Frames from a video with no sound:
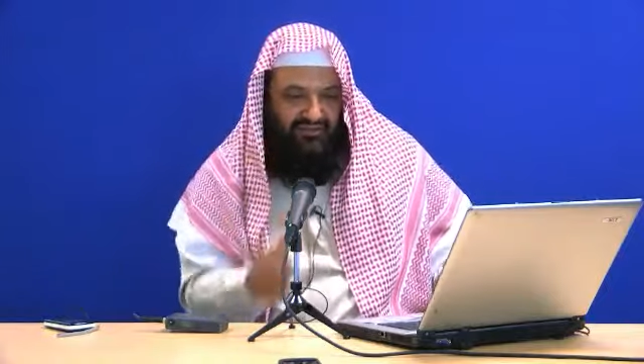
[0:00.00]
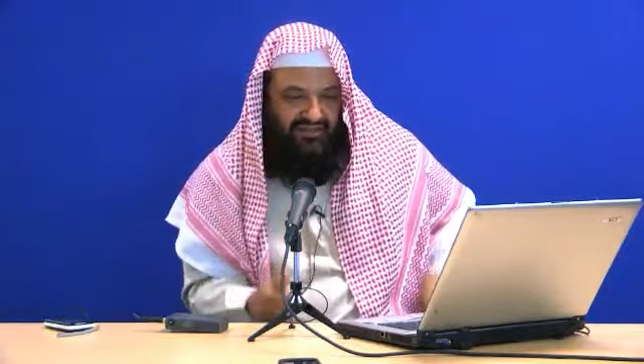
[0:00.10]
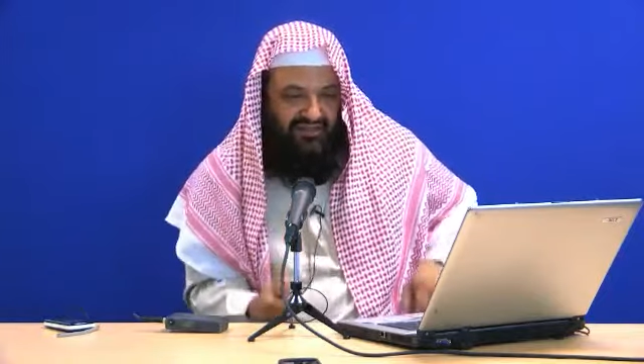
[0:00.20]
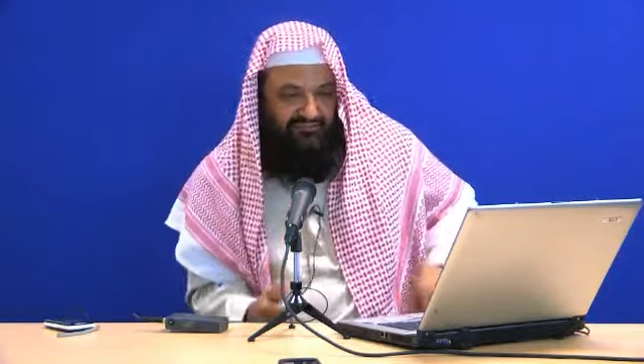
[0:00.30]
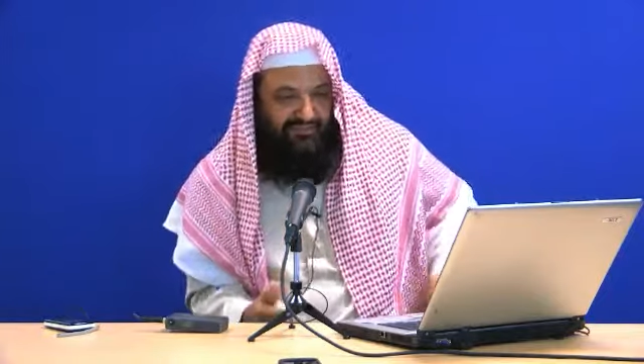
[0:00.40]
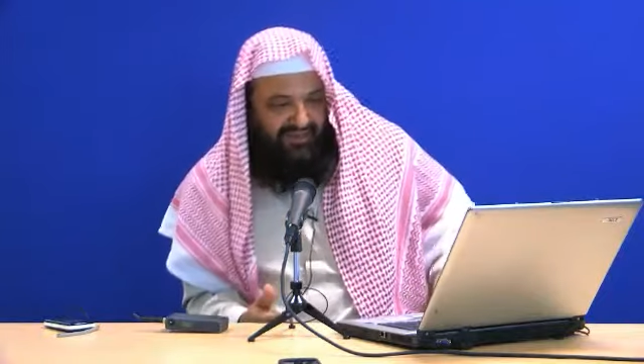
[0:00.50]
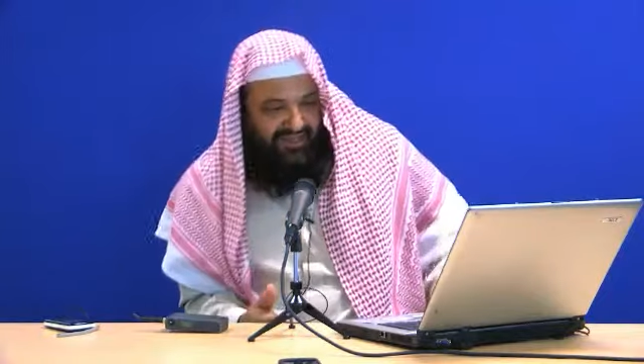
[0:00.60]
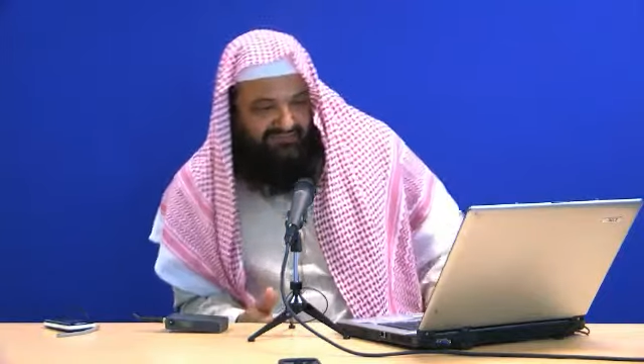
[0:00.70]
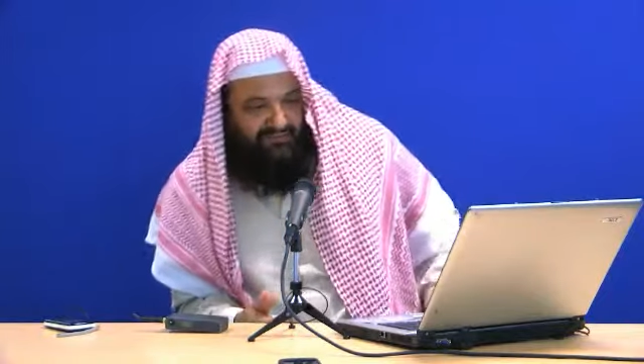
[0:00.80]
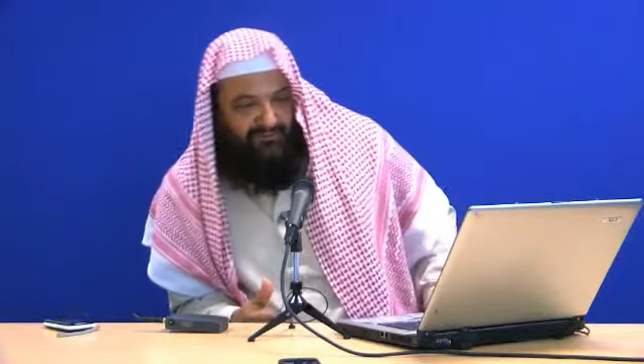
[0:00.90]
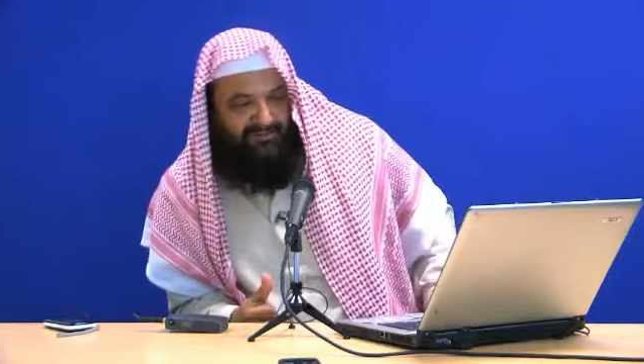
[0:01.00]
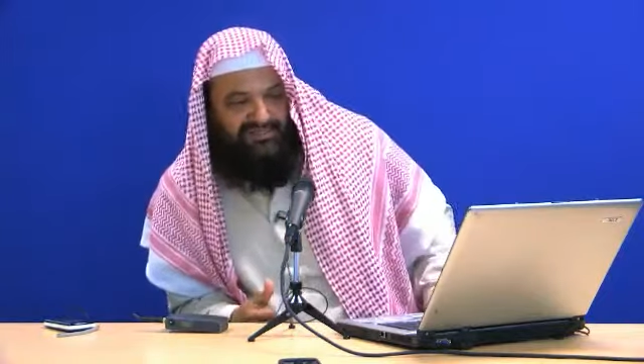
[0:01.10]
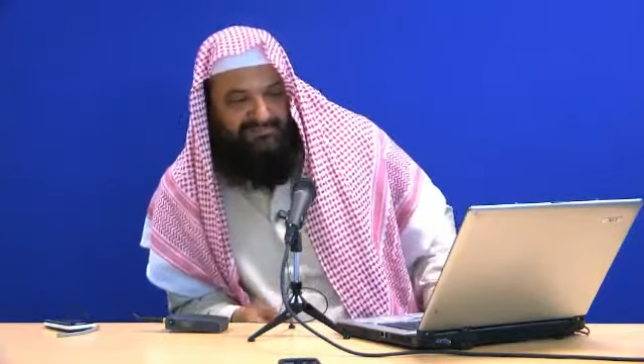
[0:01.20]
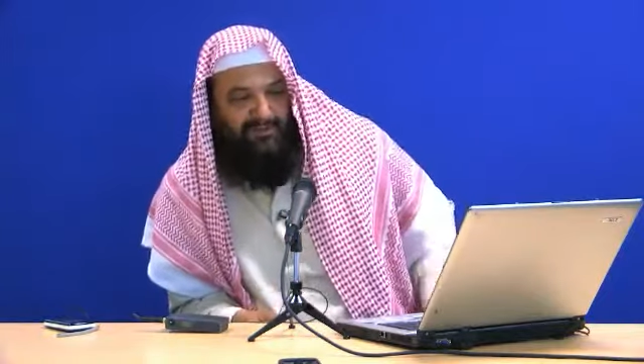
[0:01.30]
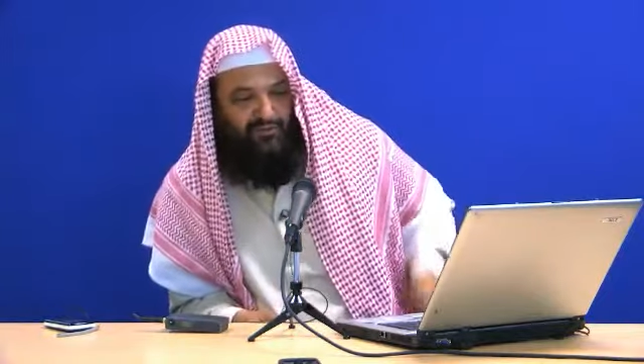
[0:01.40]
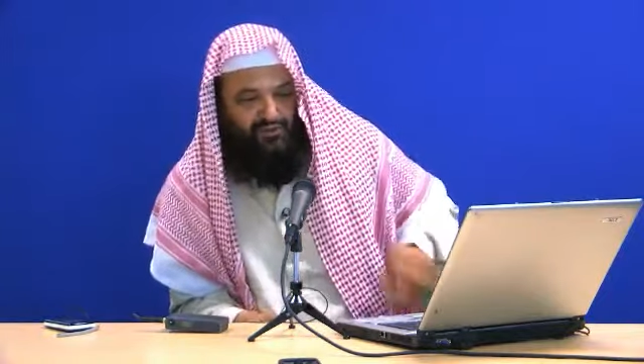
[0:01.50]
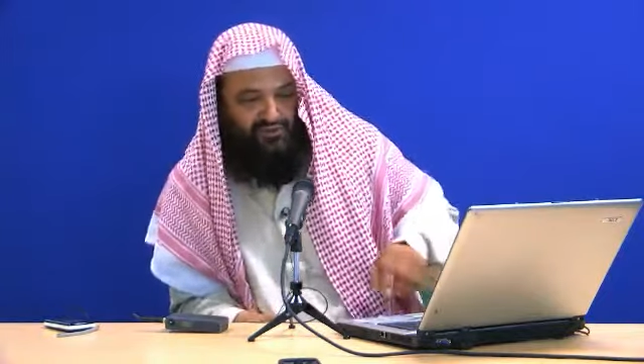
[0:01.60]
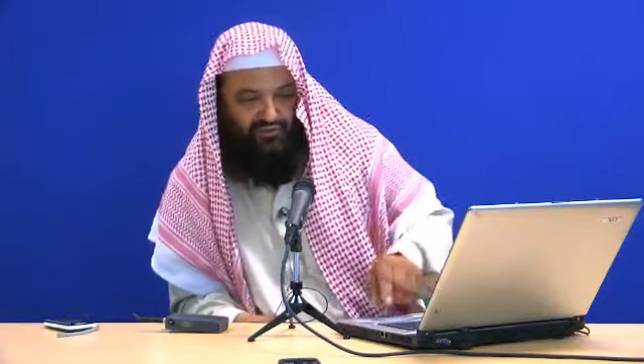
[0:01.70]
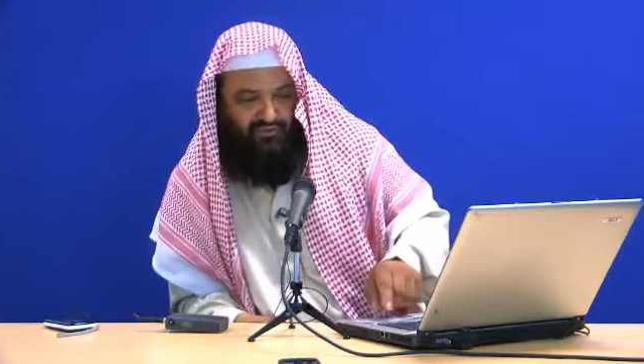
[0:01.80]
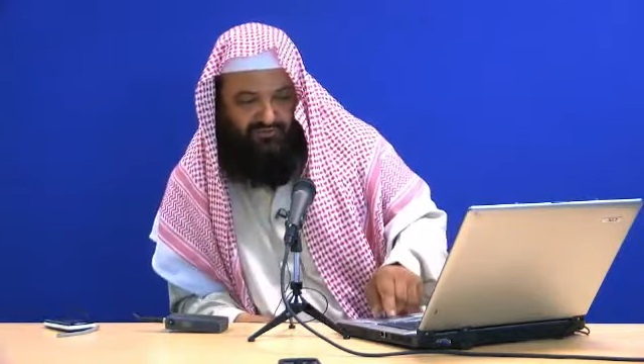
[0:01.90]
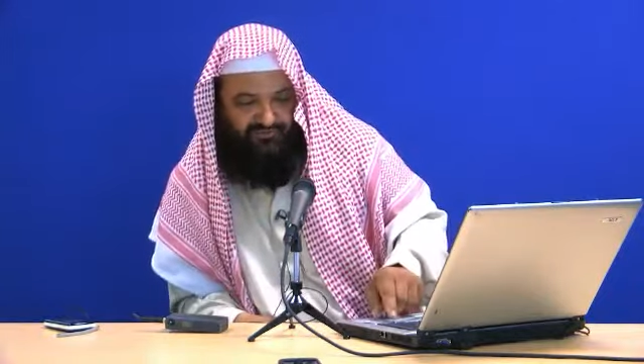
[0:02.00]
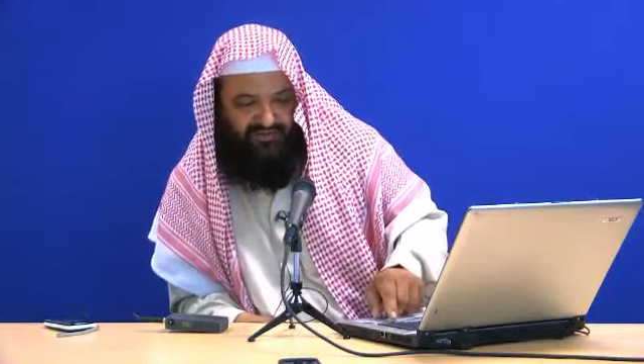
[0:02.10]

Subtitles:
that the believer will be exposed to.